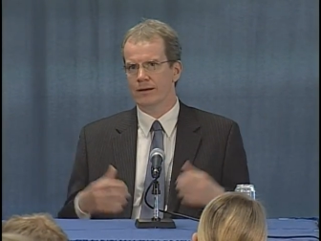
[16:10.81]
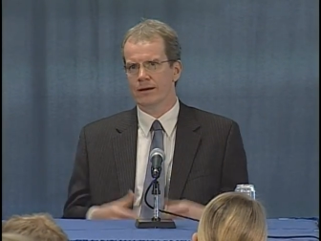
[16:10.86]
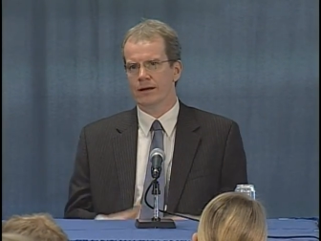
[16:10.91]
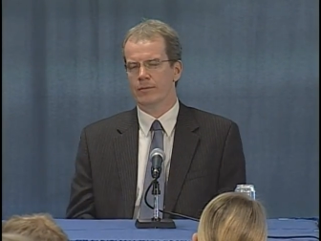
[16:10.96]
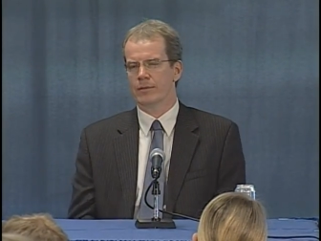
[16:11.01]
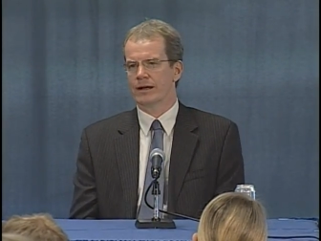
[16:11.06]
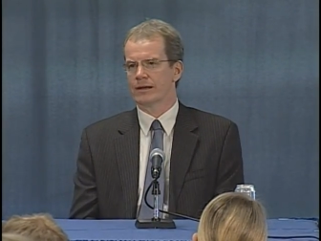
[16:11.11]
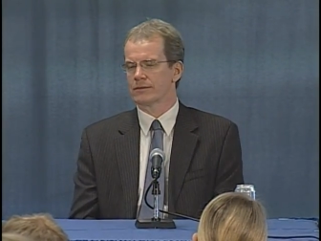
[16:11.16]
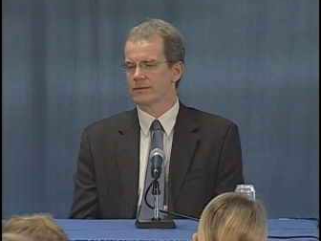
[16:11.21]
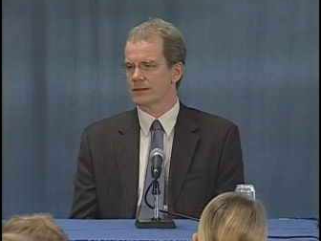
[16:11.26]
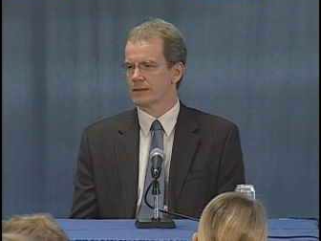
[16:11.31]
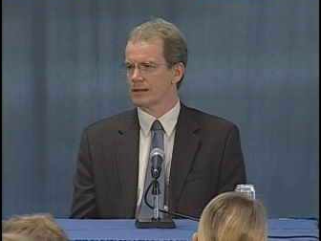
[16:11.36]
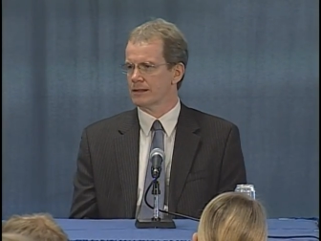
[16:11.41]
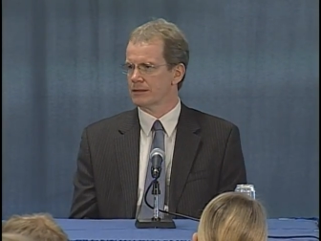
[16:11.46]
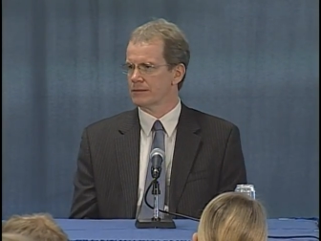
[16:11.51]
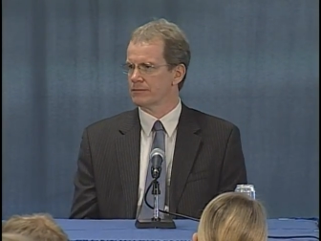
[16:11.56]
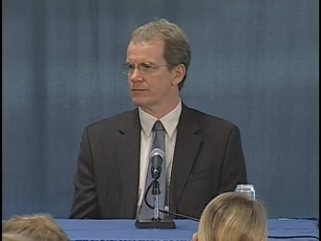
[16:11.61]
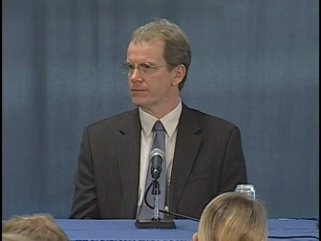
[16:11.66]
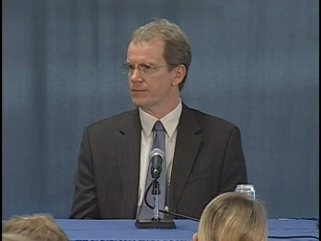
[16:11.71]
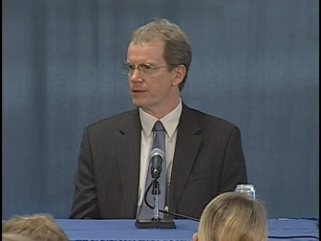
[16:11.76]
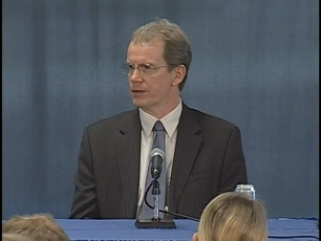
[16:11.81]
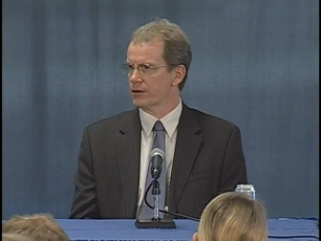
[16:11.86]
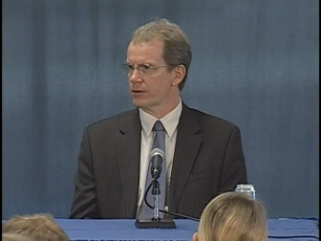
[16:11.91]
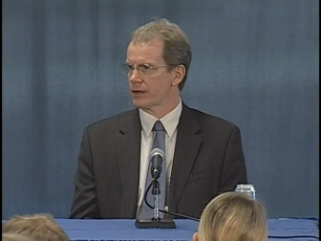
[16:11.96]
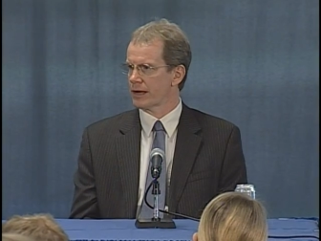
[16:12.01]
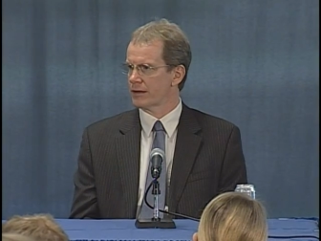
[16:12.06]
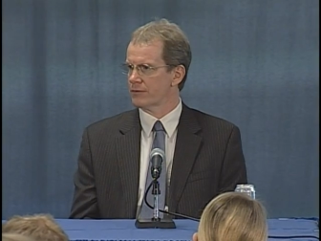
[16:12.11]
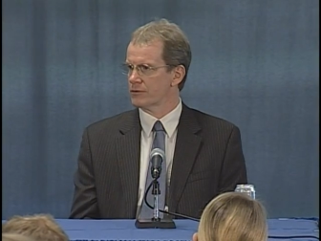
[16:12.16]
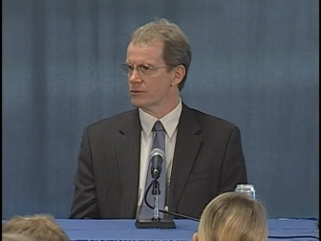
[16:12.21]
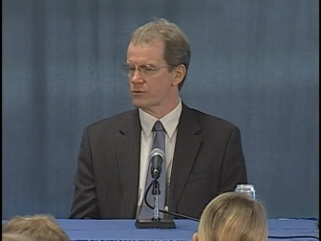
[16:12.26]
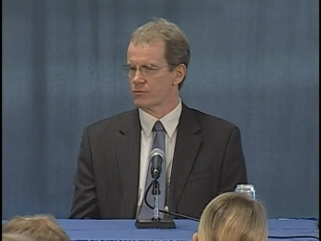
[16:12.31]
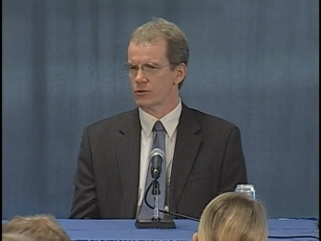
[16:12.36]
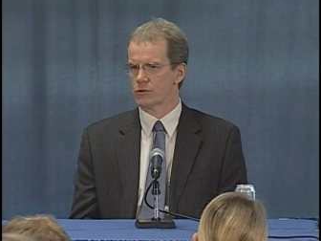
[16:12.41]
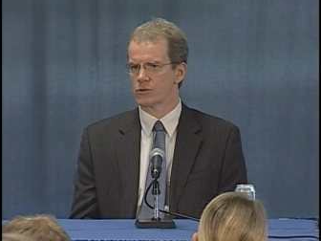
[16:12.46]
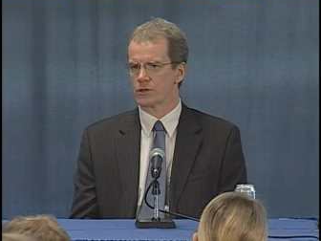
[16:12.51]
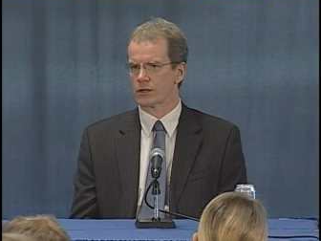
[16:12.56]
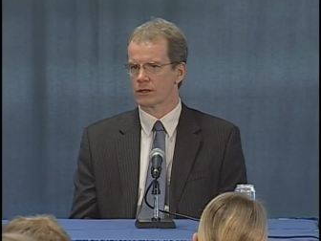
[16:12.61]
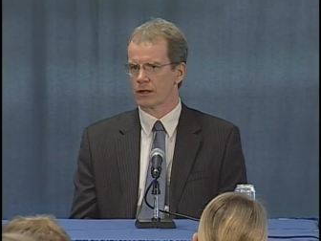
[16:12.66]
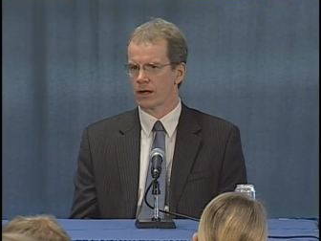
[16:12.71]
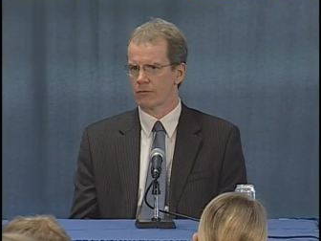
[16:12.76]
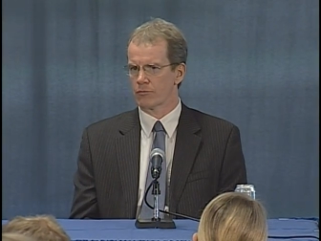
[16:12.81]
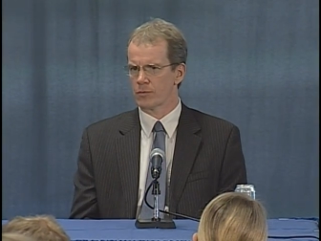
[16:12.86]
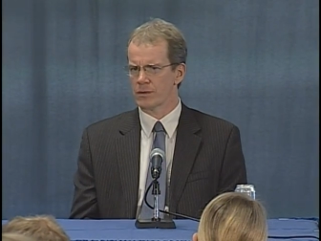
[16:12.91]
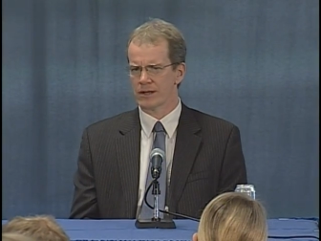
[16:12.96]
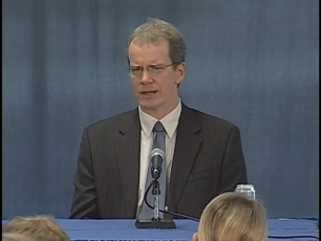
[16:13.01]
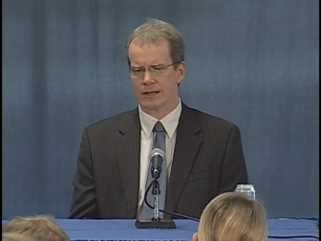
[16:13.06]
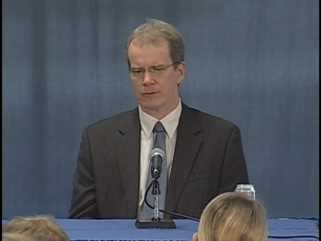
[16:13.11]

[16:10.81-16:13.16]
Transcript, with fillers: about uh, you know, kind of his views on government.